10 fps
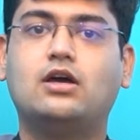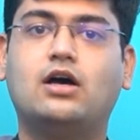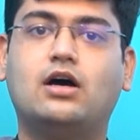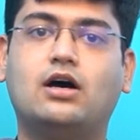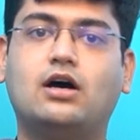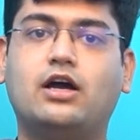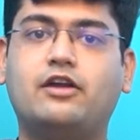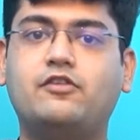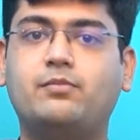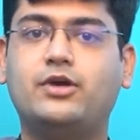
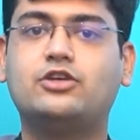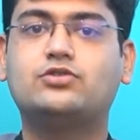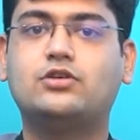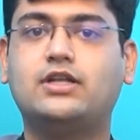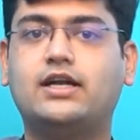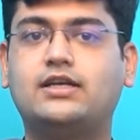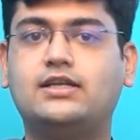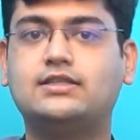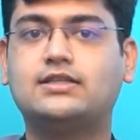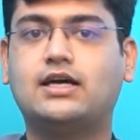and we make sure that
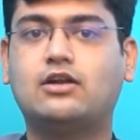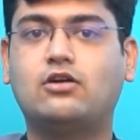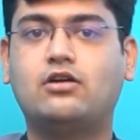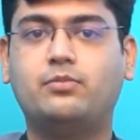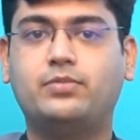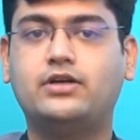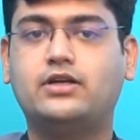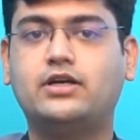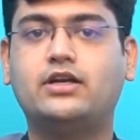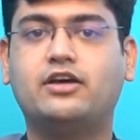these are not
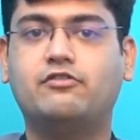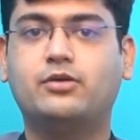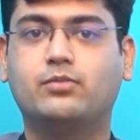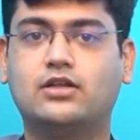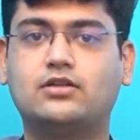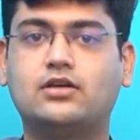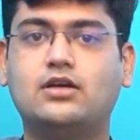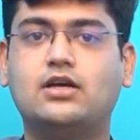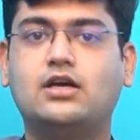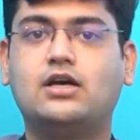repeated every month.
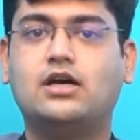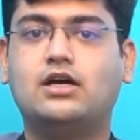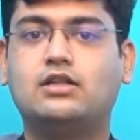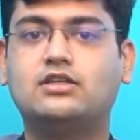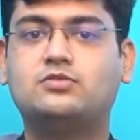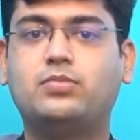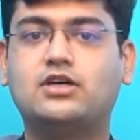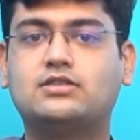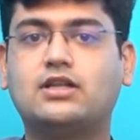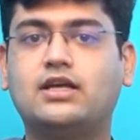This
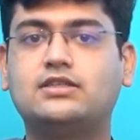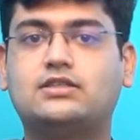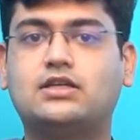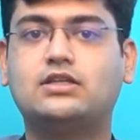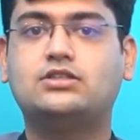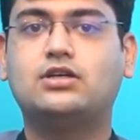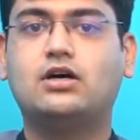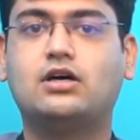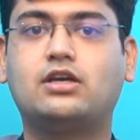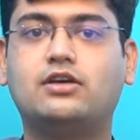personalized touch
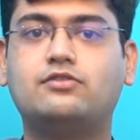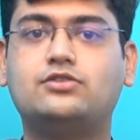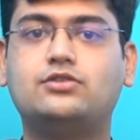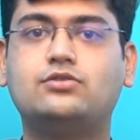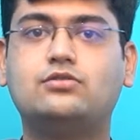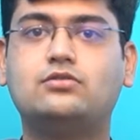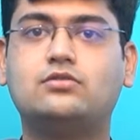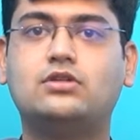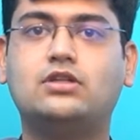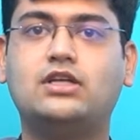gives you
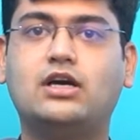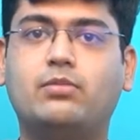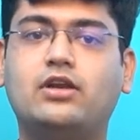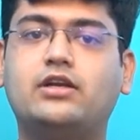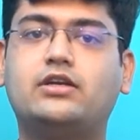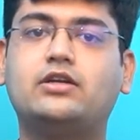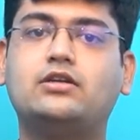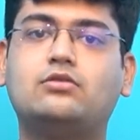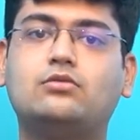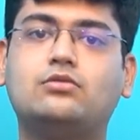the
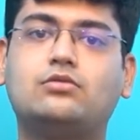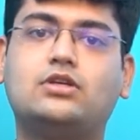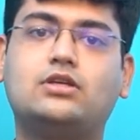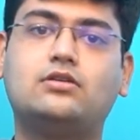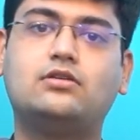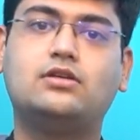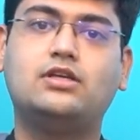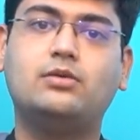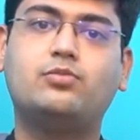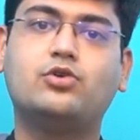ability to
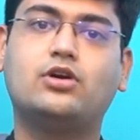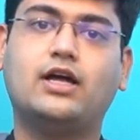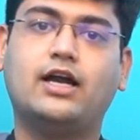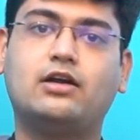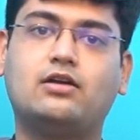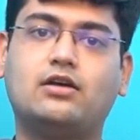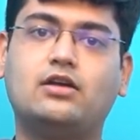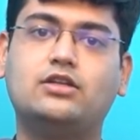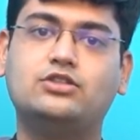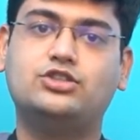keep your diet
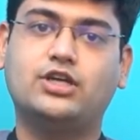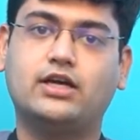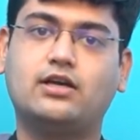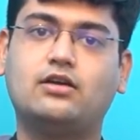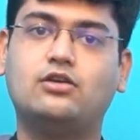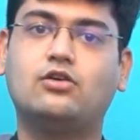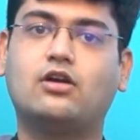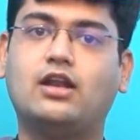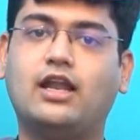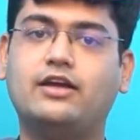in check,
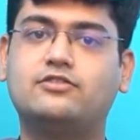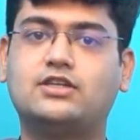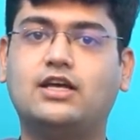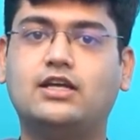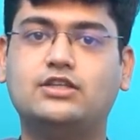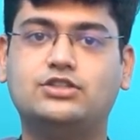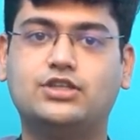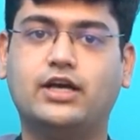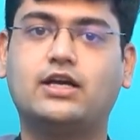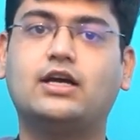your lifestyle in
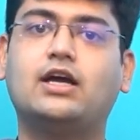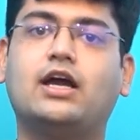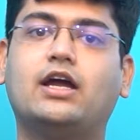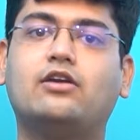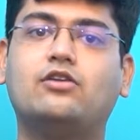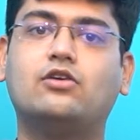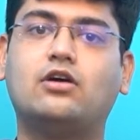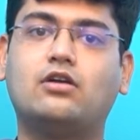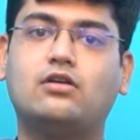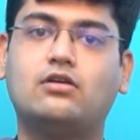check, and
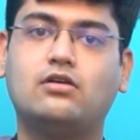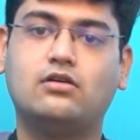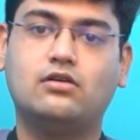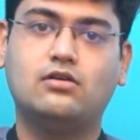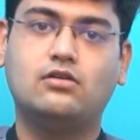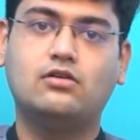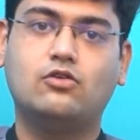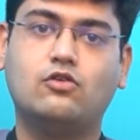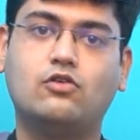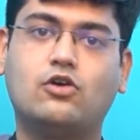your
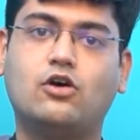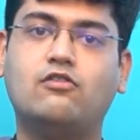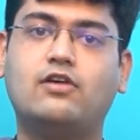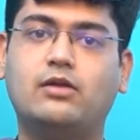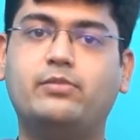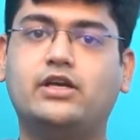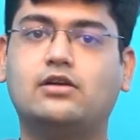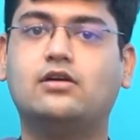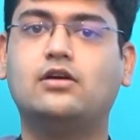overall well-being